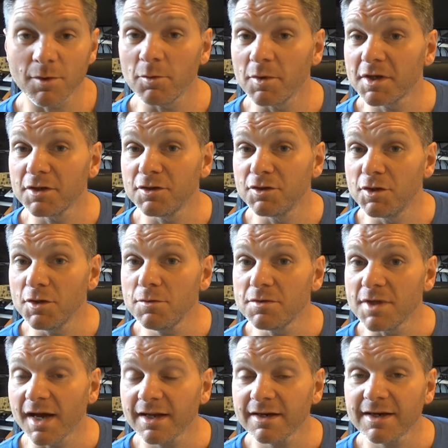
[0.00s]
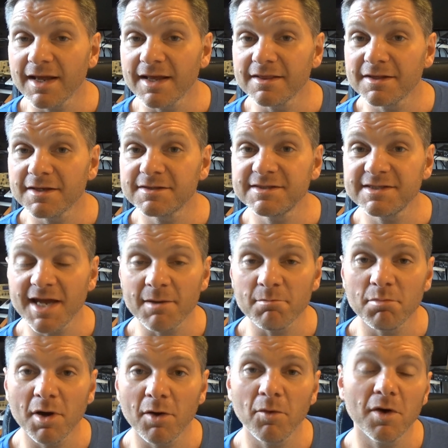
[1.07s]
Well, we can do that in the
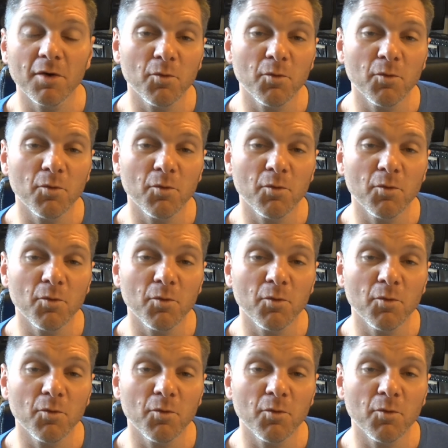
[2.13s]
tempo